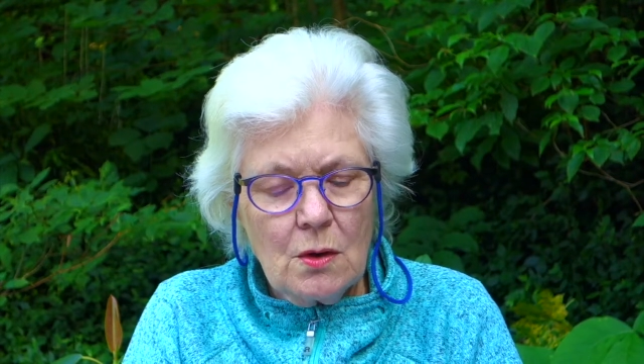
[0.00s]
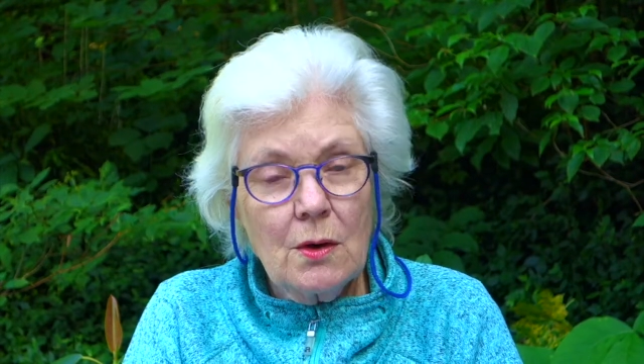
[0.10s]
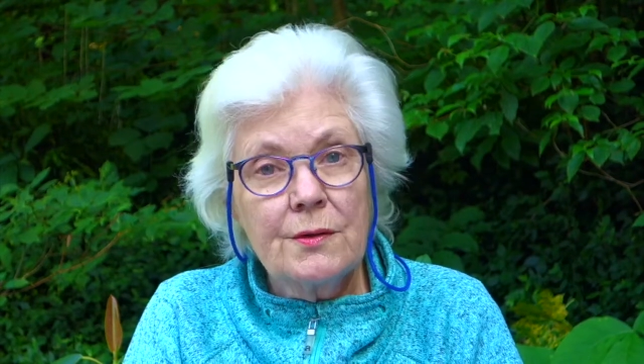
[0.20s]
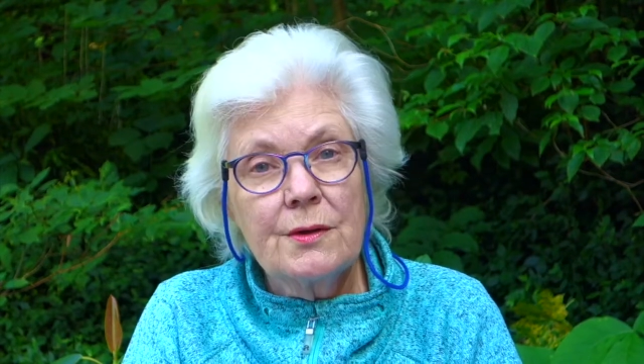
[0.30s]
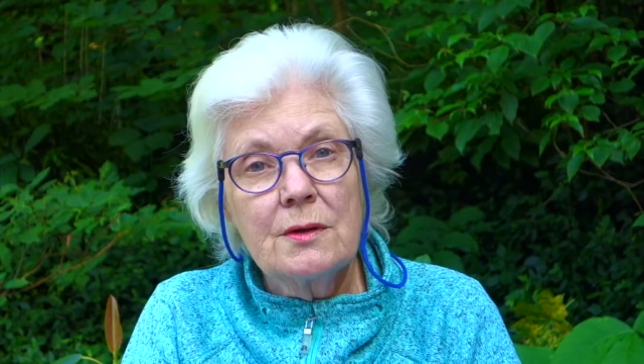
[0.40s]

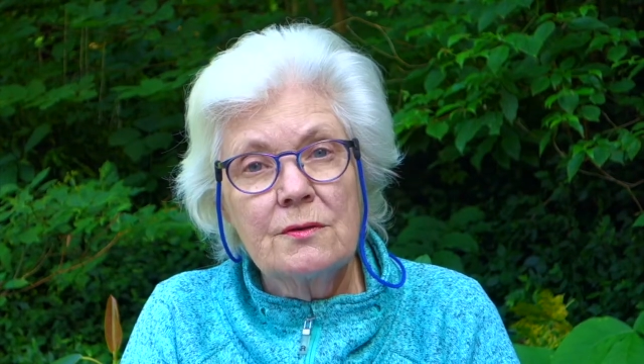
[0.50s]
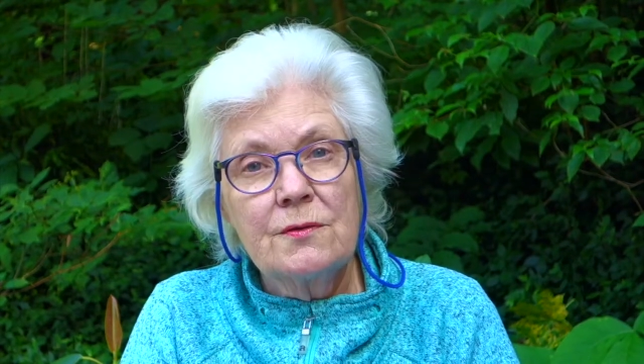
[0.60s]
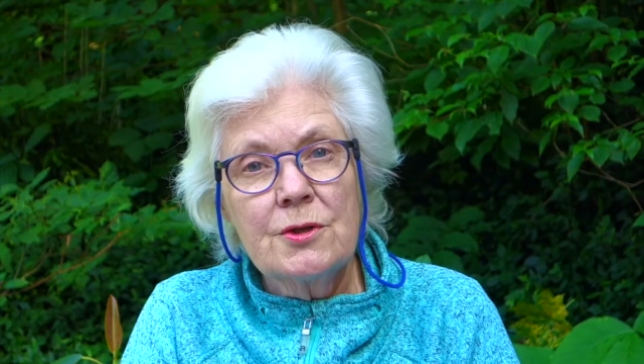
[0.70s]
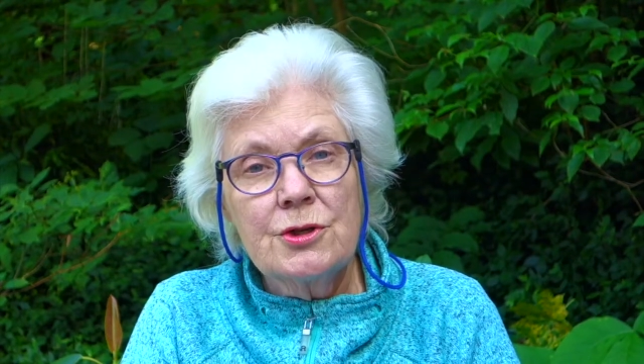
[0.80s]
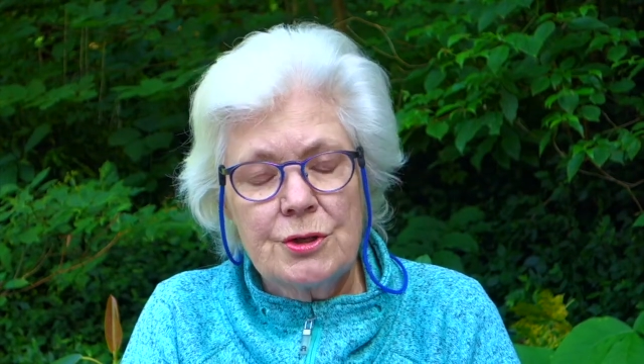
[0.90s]
or the
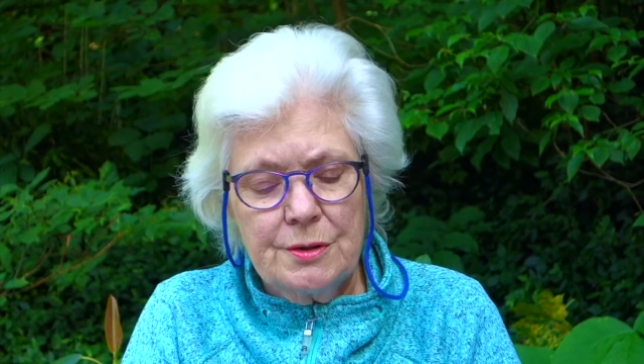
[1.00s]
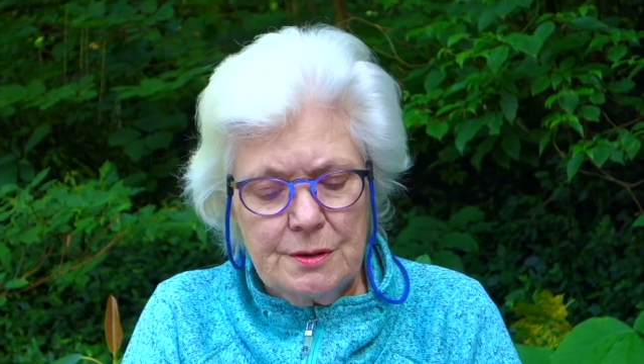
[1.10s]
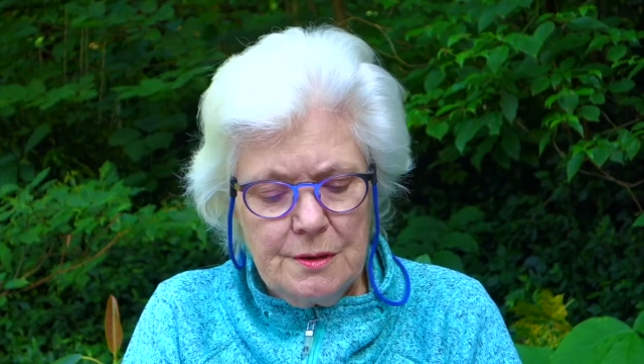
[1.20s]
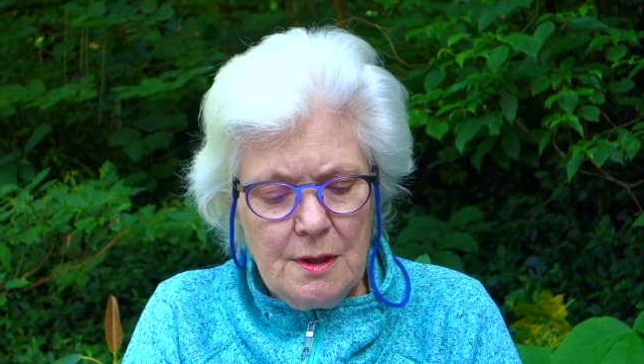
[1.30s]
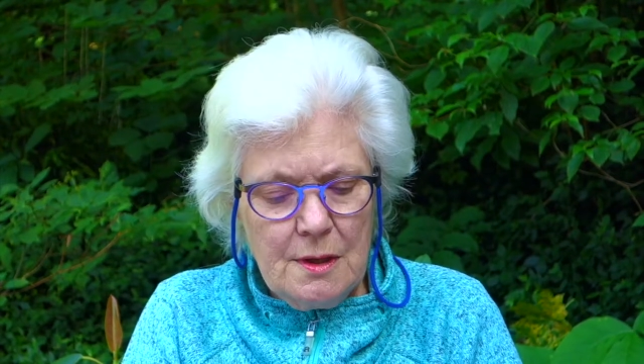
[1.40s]

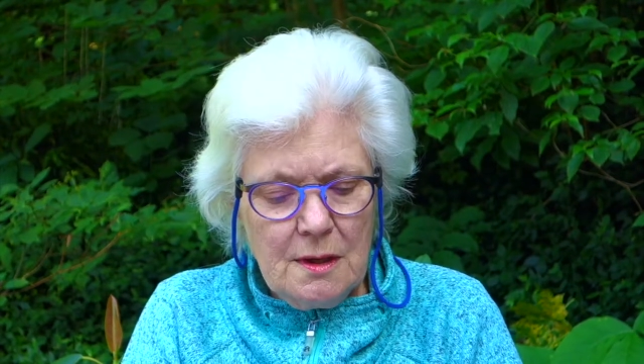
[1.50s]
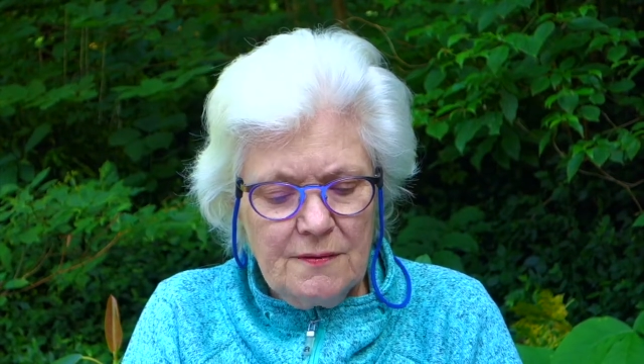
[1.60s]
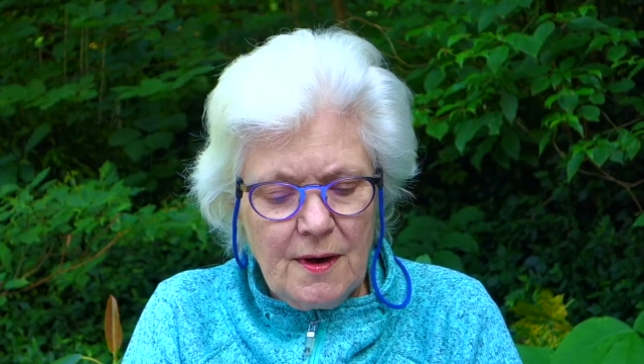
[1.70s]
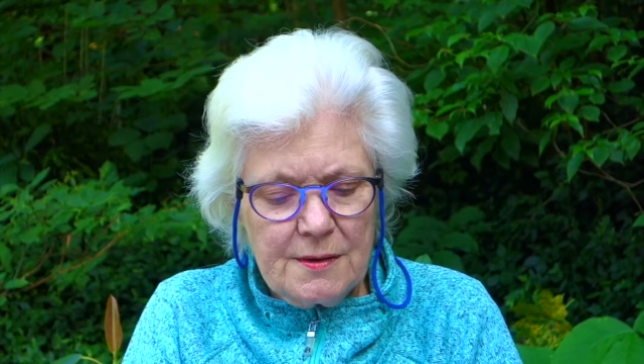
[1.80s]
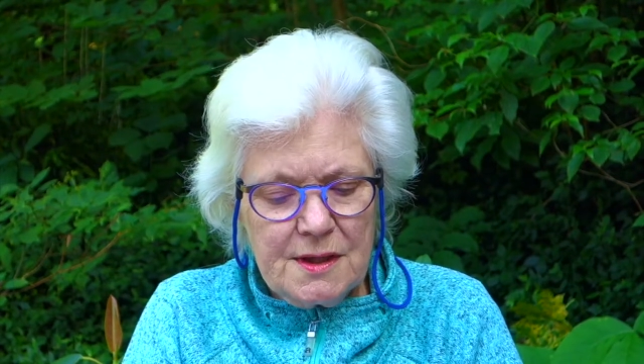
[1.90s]
conversion
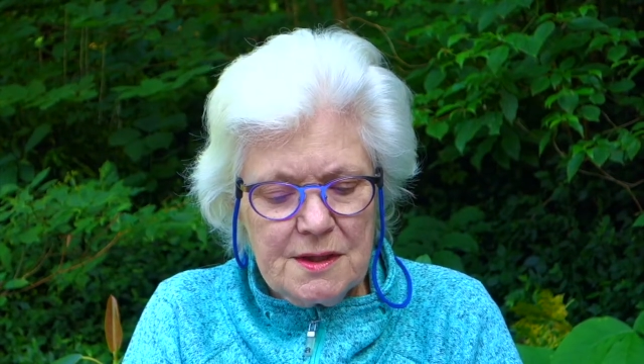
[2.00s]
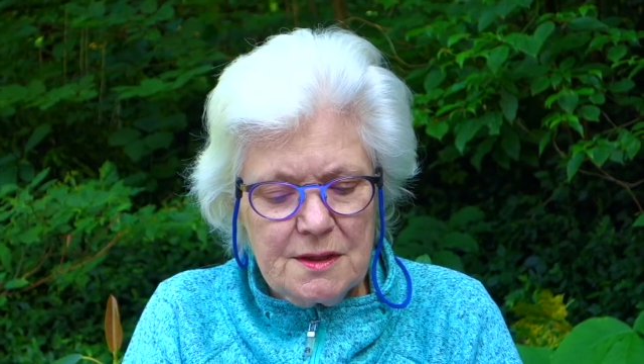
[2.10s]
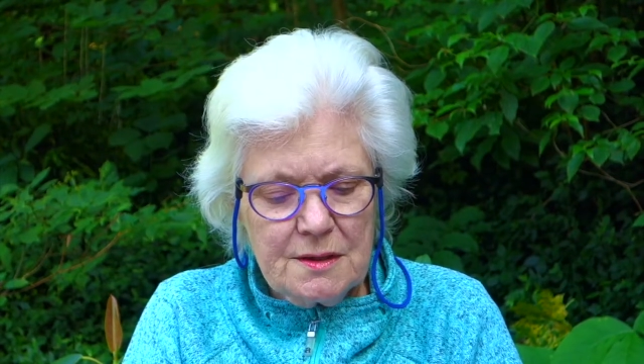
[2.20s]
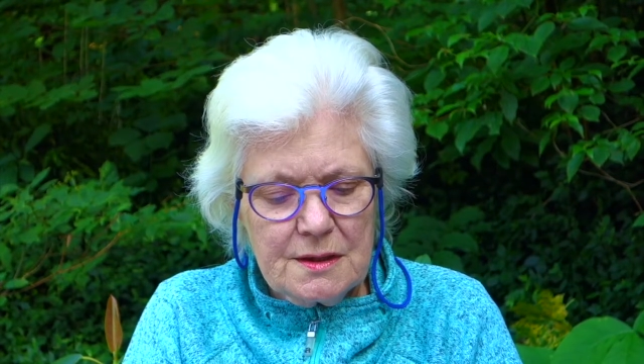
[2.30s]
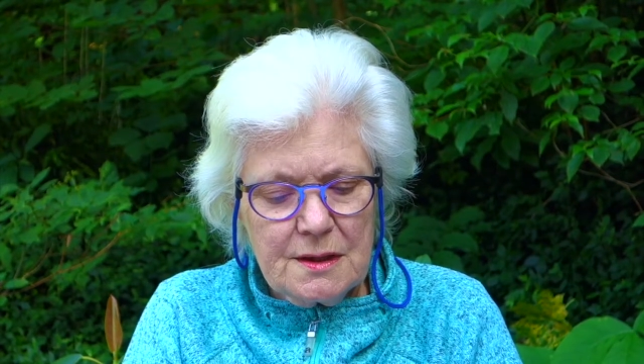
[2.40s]
of our
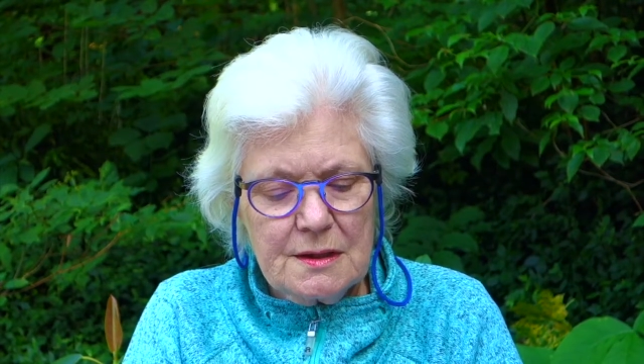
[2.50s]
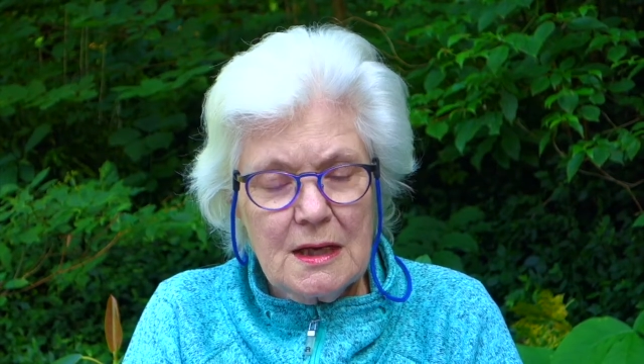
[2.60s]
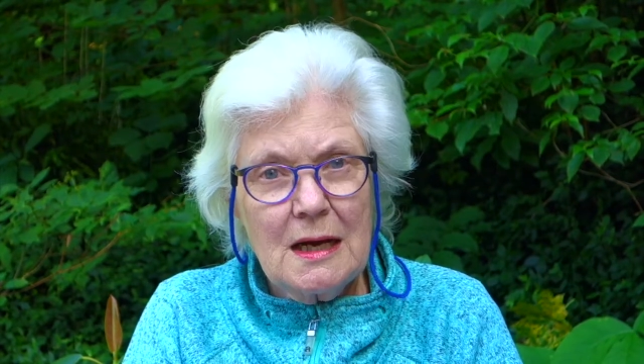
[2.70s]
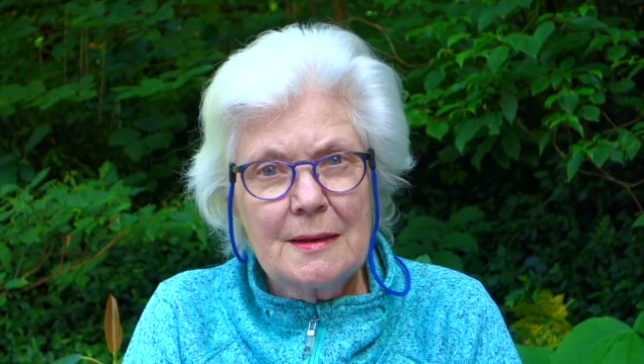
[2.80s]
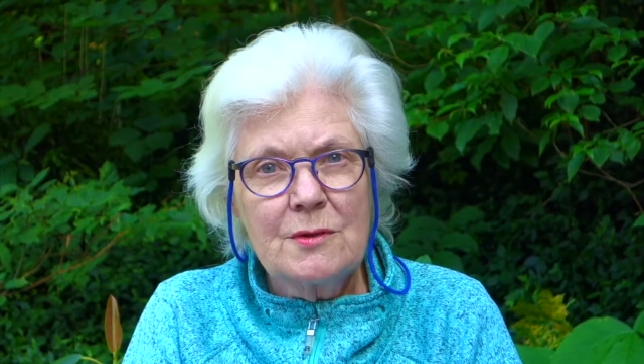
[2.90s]
distance and
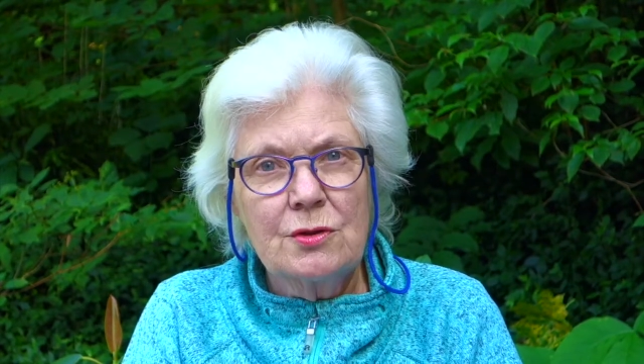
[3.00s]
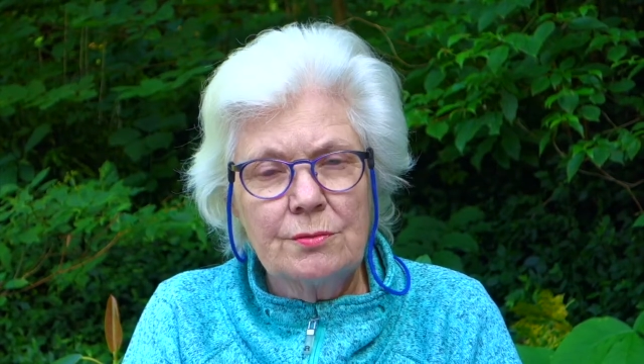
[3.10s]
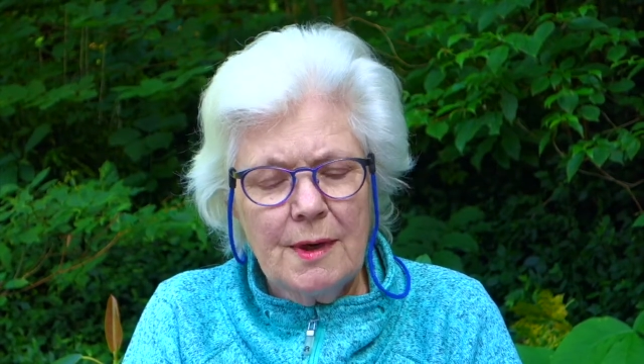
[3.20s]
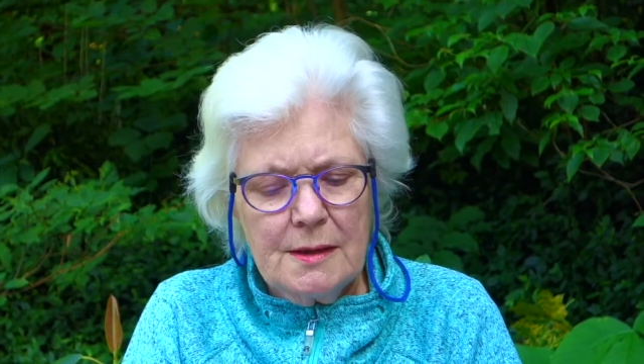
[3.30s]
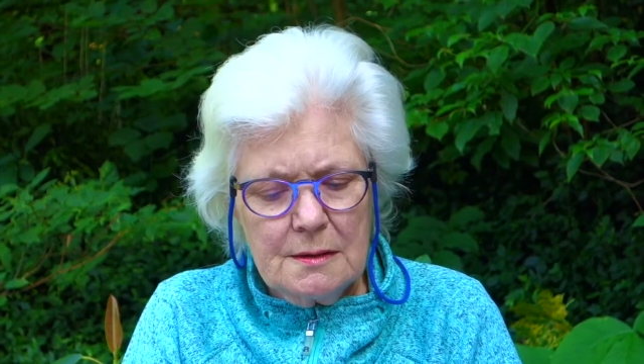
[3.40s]
time to
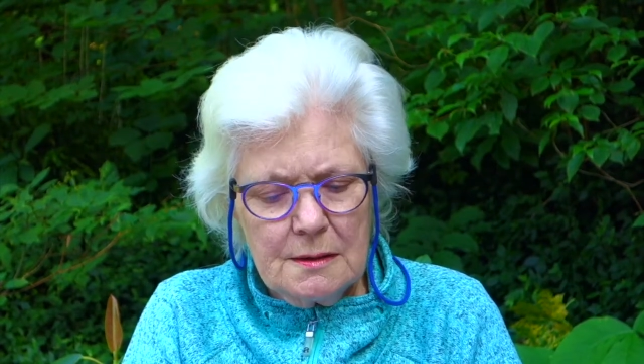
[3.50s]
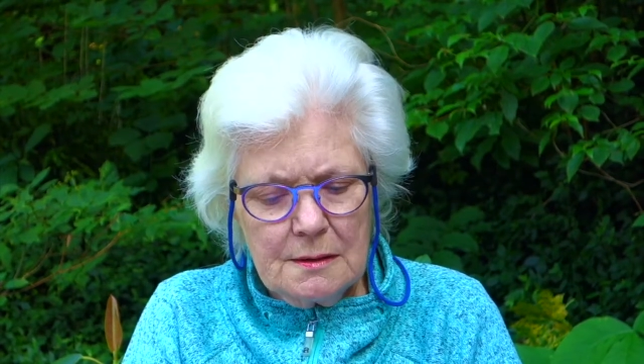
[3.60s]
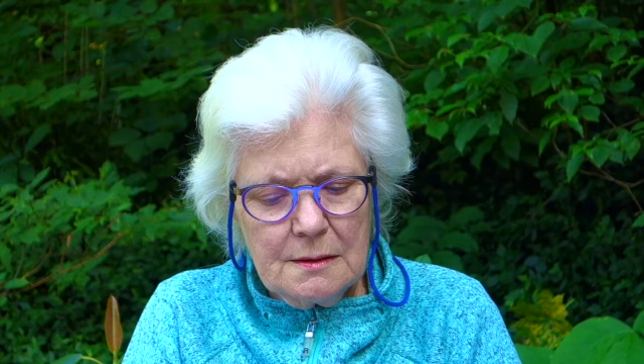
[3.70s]
rate.